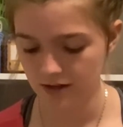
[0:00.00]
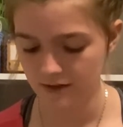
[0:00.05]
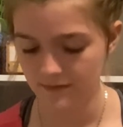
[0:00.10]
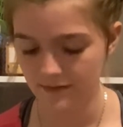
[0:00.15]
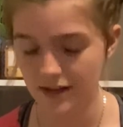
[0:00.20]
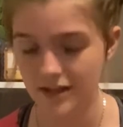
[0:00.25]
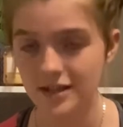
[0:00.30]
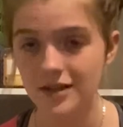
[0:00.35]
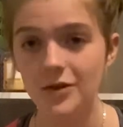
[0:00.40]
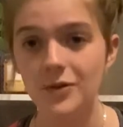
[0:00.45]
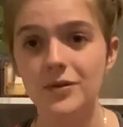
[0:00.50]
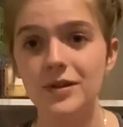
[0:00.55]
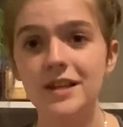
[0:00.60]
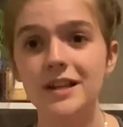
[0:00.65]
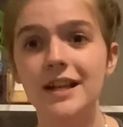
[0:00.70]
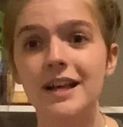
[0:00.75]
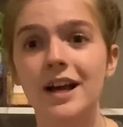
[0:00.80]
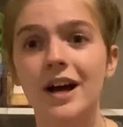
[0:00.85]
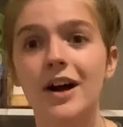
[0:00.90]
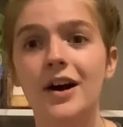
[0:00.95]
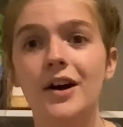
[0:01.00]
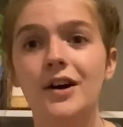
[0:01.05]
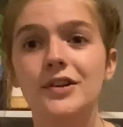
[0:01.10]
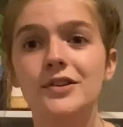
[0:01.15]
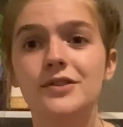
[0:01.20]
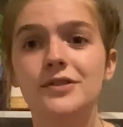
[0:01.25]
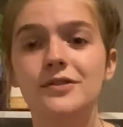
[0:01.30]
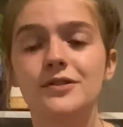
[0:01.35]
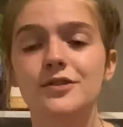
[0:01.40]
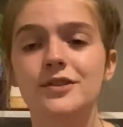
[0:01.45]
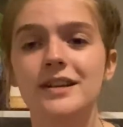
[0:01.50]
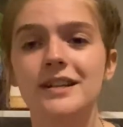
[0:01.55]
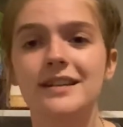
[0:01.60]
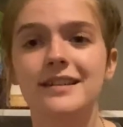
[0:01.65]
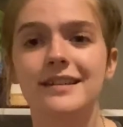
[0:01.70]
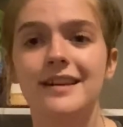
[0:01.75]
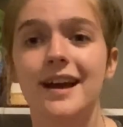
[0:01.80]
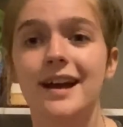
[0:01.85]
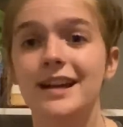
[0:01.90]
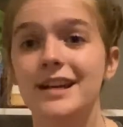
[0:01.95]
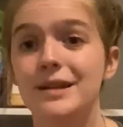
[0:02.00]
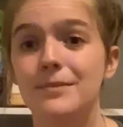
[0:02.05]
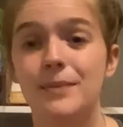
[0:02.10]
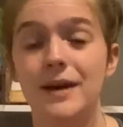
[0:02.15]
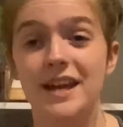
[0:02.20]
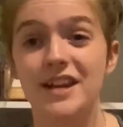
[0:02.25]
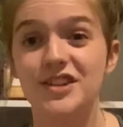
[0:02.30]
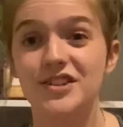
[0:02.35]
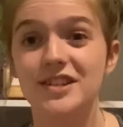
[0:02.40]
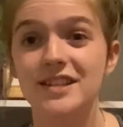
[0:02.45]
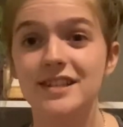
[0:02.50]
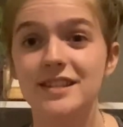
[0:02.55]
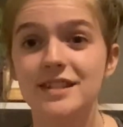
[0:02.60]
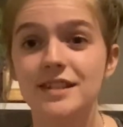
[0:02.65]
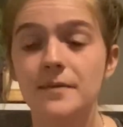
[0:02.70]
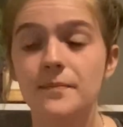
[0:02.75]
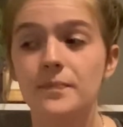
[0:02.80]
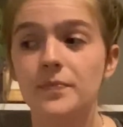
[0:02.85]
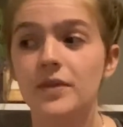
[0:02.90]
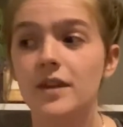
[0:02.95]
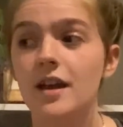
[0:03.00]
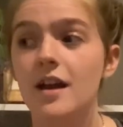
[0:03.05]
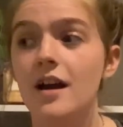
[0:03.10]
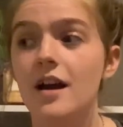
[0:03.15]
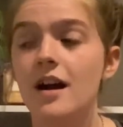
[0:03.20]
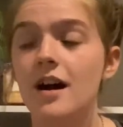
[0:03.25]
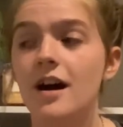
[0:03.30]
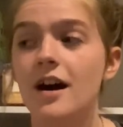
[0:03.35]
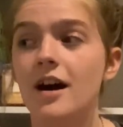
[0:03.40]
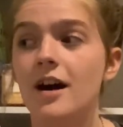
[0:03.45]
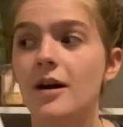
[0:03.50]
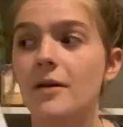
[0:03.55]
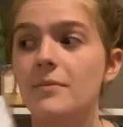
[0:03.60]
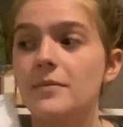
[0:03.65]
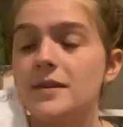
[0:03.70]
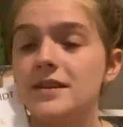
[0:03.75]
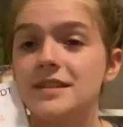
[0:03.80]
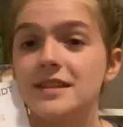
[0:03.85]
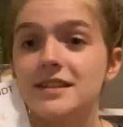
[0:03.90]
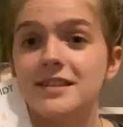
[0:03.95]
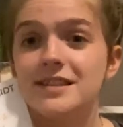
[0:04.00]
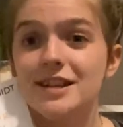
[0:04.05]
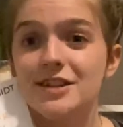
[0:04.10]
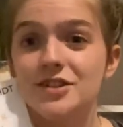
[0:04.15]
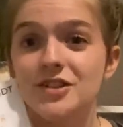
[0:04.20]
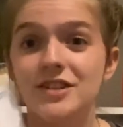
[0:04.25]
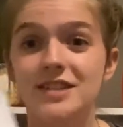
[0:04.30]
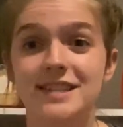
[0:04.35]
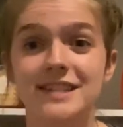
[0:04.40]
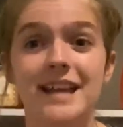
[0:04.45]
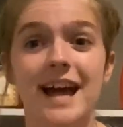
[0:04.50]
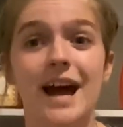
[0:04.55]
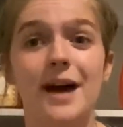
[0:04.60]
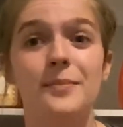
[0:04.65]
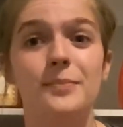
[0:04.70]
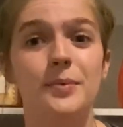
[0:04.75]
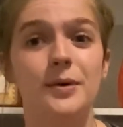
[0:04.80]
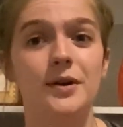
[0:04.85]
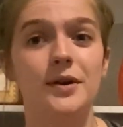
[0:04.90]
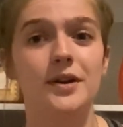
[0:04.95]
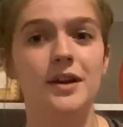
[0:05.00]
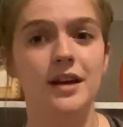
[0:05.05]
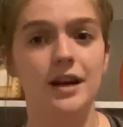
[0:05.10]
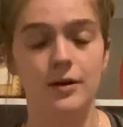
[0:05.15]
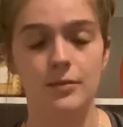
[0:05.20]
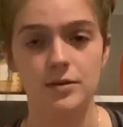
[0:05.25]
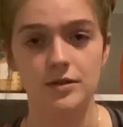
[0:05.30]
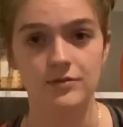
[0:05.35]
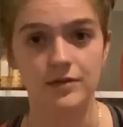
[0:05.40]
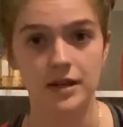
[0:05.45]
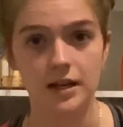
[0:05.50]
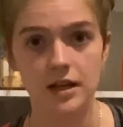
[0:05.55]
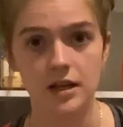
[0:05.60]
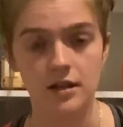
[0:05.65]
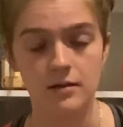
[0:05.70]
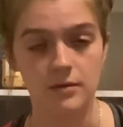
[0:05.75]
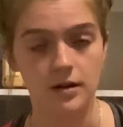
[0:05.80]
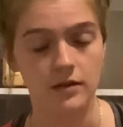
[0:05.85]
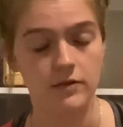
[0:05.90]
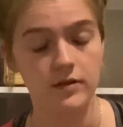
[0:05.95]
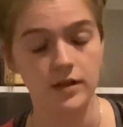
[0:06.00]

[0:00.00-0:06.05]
it's only like 190 pages. This is such a sad book, and I was reading it in the middle of